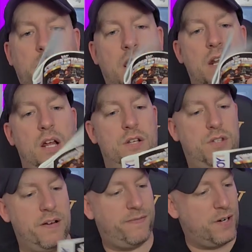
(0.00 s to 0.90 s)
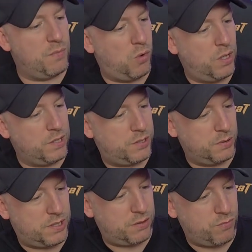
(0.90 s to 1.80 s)
Again, a different one.
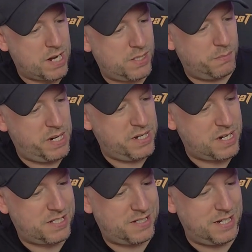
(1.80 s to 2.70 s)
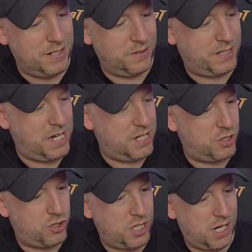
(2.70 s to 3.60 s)
So it's a WrestleMania Steel
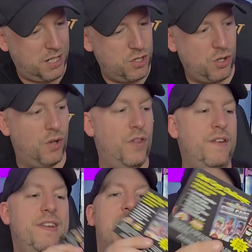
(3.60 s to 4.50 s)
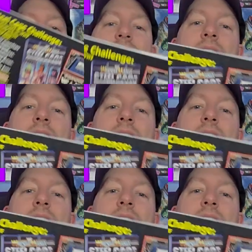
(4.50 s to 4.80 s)
Cage Challenge on the NES